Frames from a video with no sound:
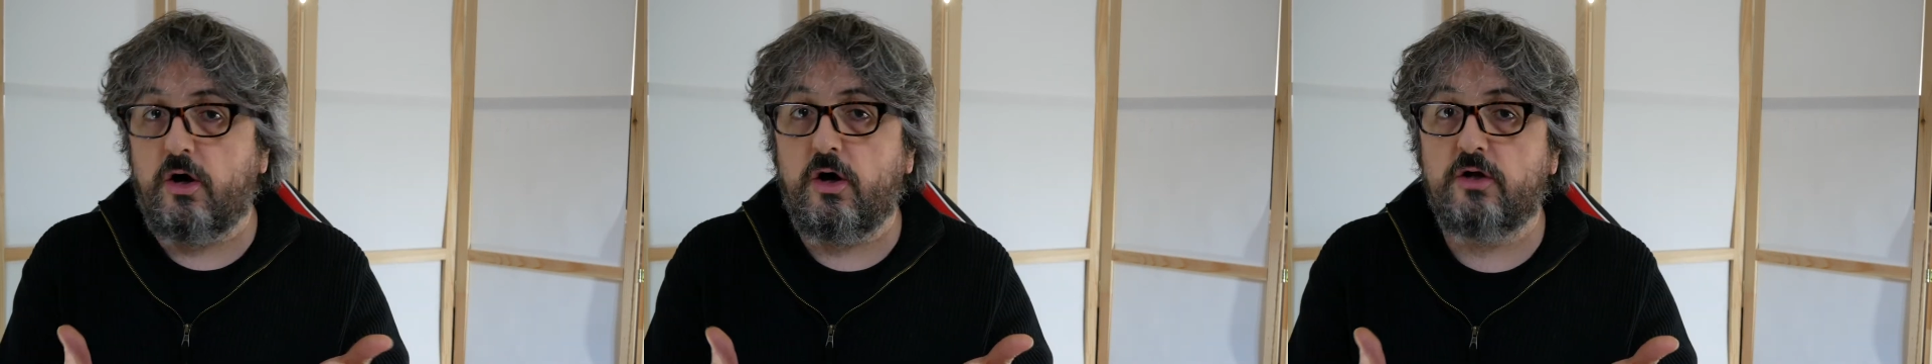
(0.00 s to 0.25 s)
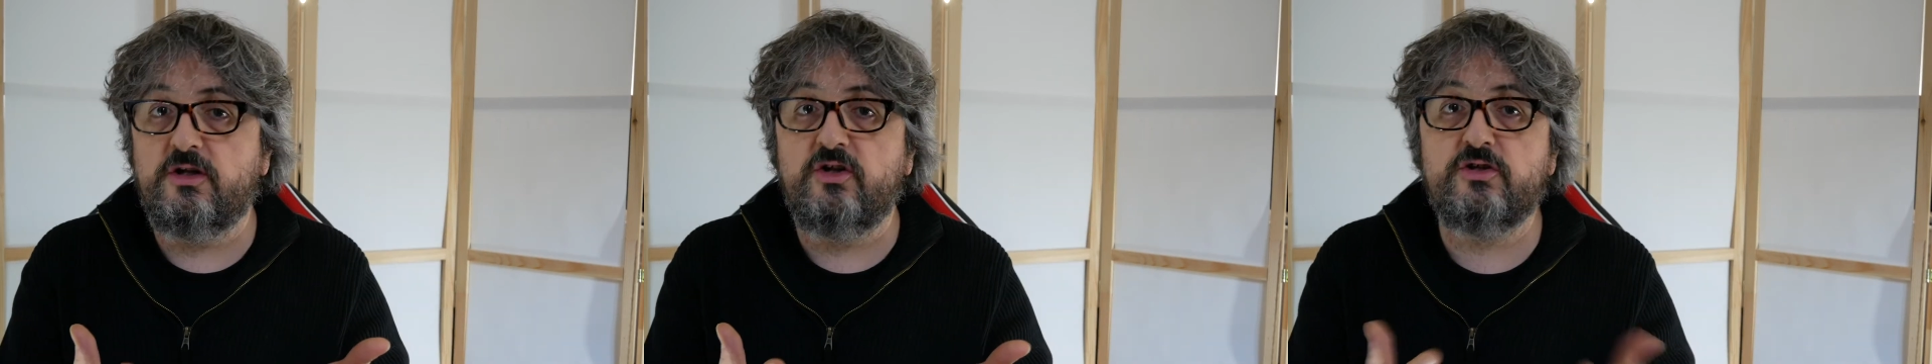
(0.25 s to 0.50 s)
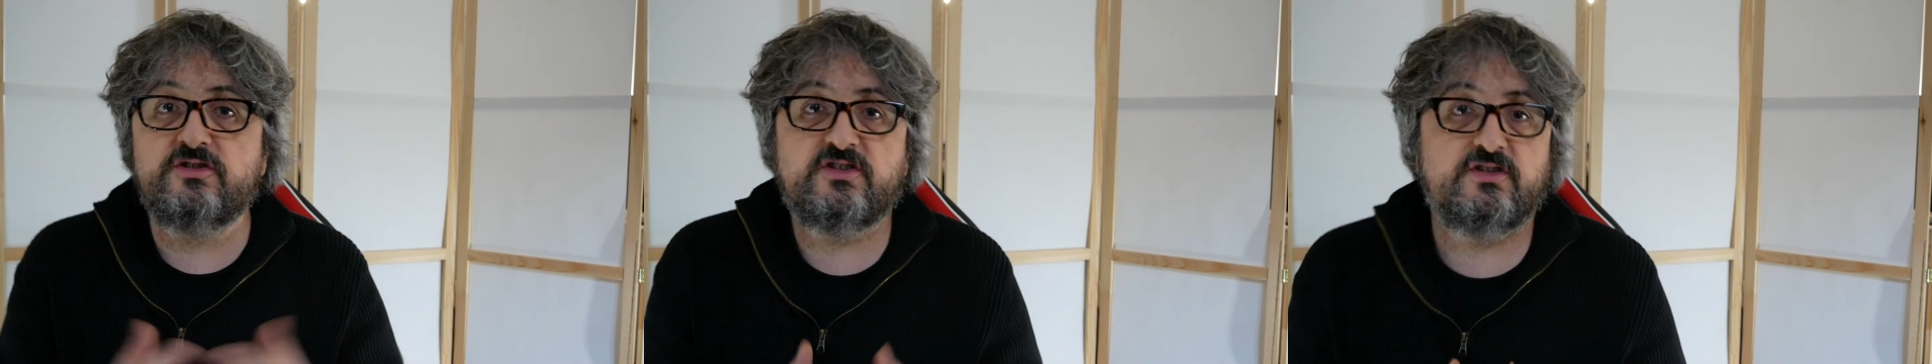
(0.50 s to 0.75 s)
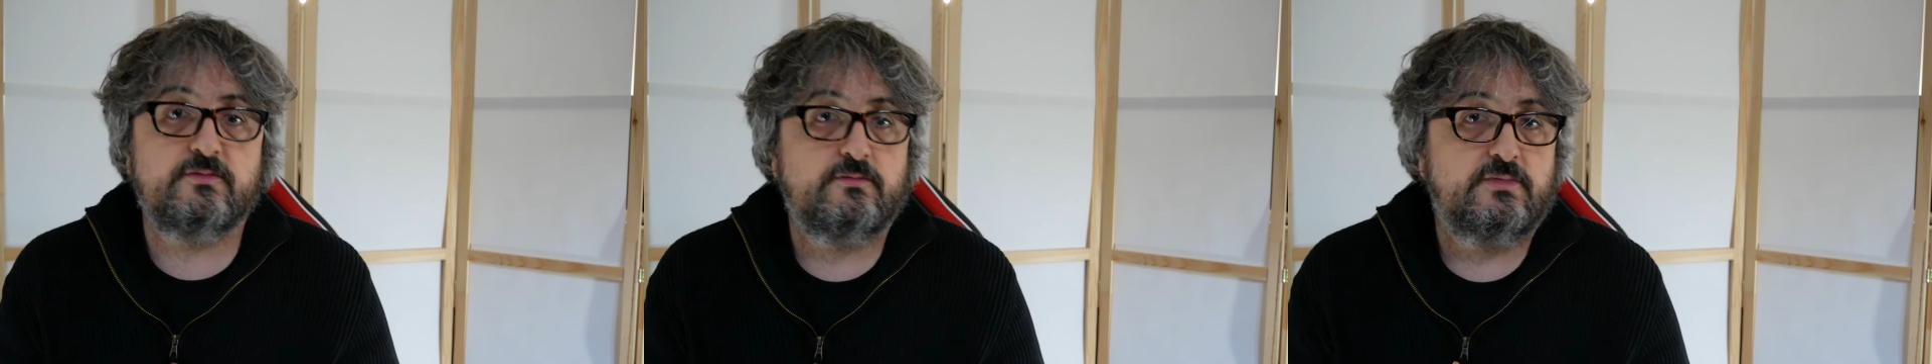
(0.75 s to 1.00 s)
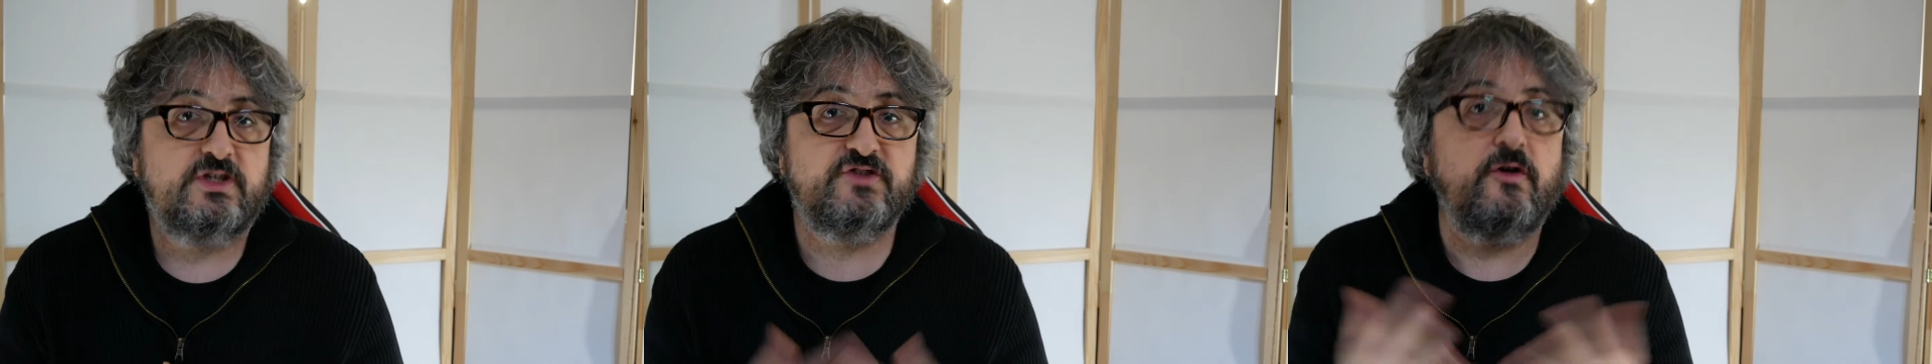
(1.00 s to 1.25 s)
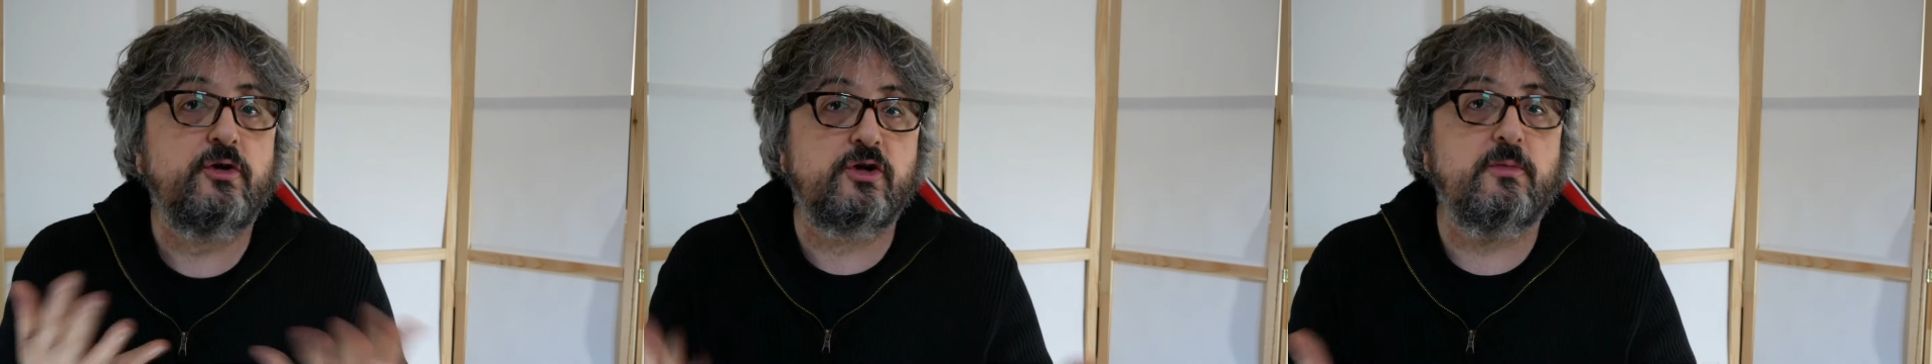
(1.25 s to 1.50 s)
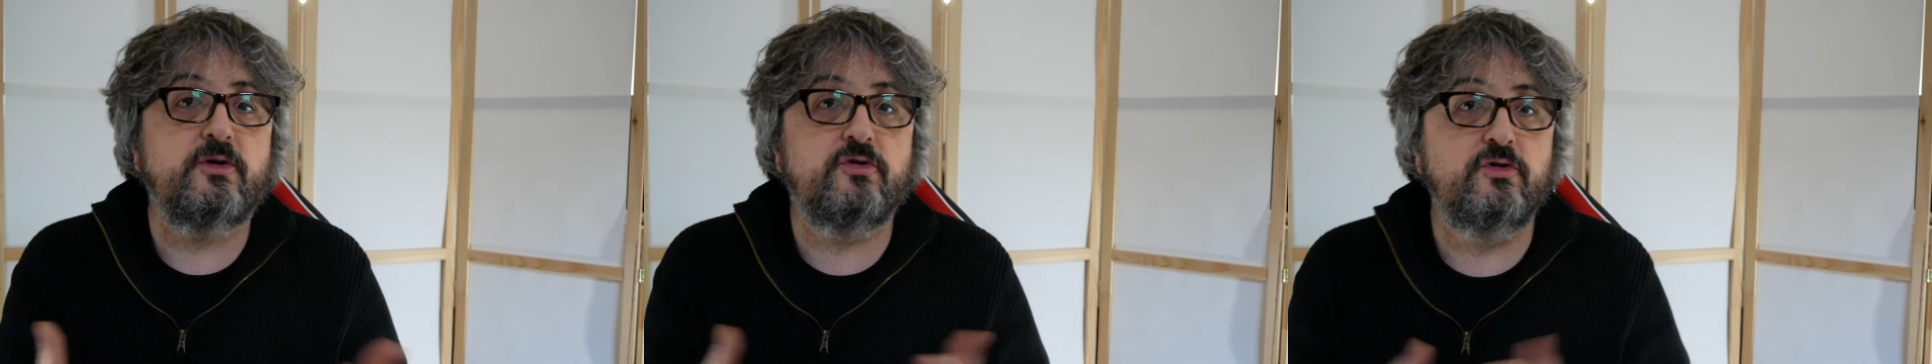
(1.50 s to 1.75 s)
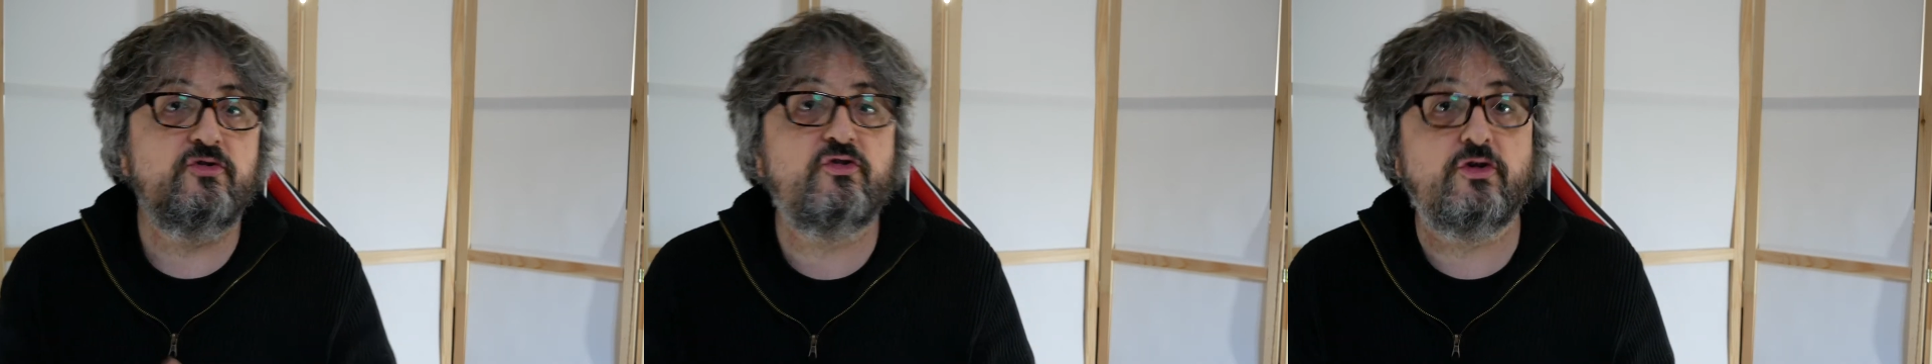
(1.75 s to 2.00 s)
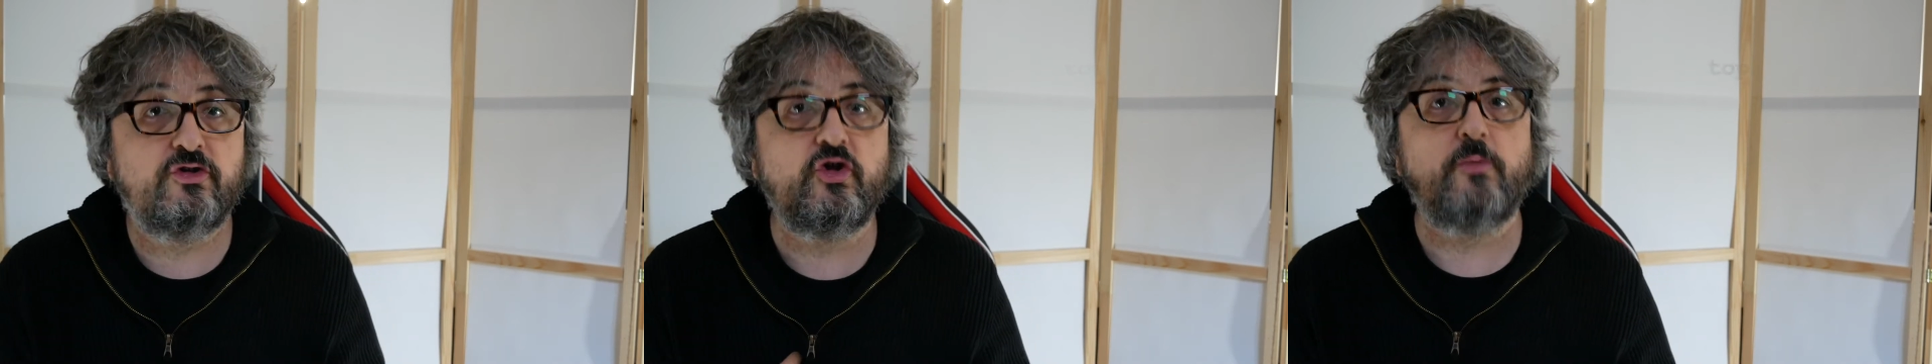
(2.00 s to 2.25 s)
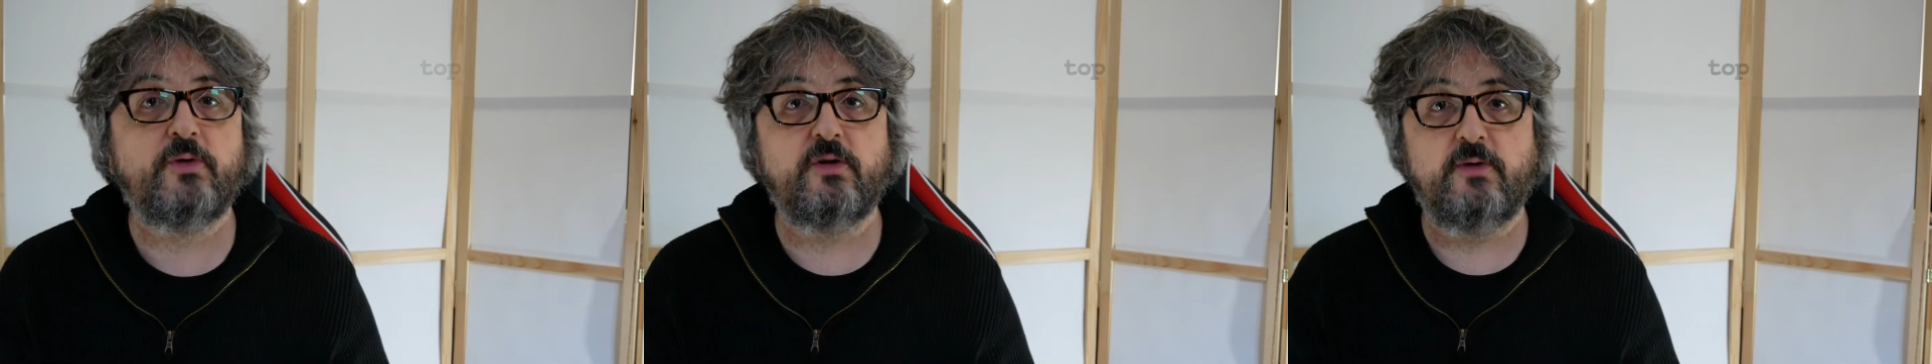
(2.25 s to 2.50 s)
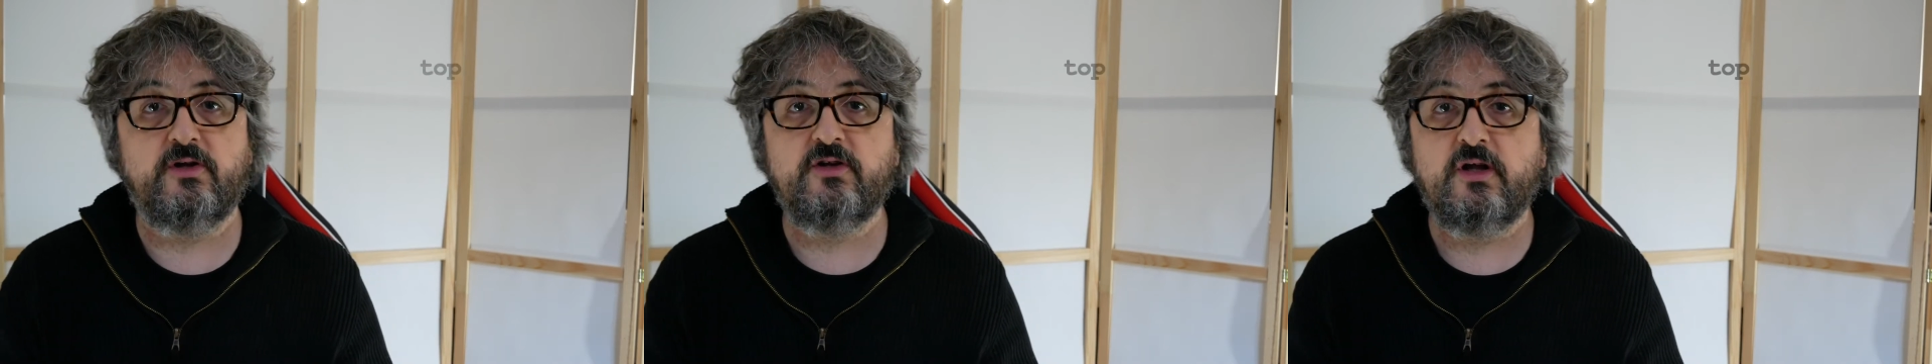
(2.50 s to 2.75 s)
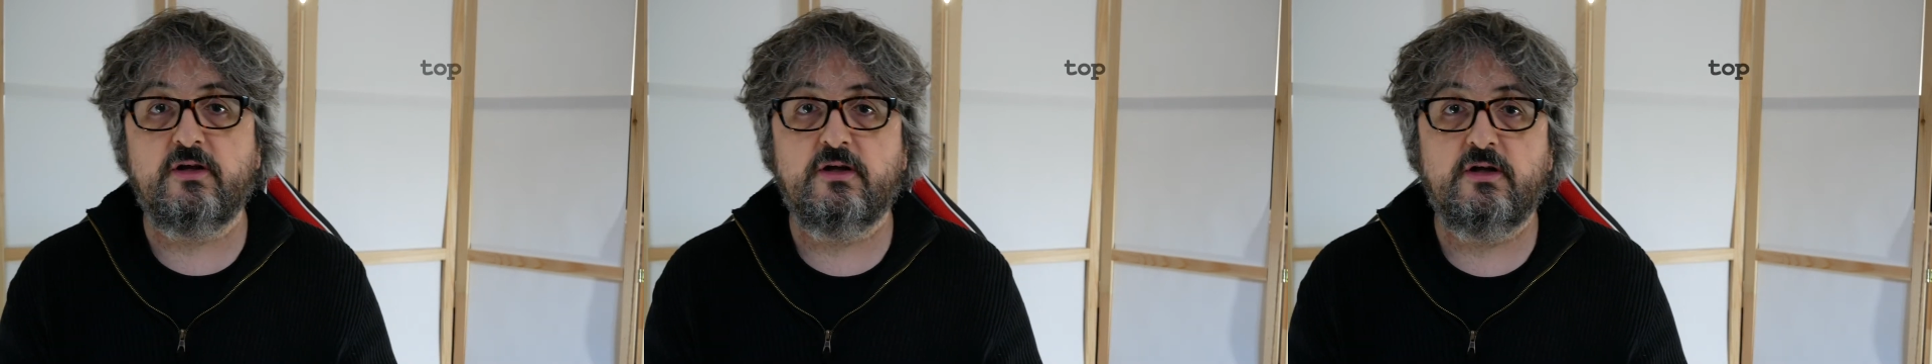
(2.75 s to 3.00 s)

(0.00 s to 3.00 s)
On Linux, it's very common to use the top command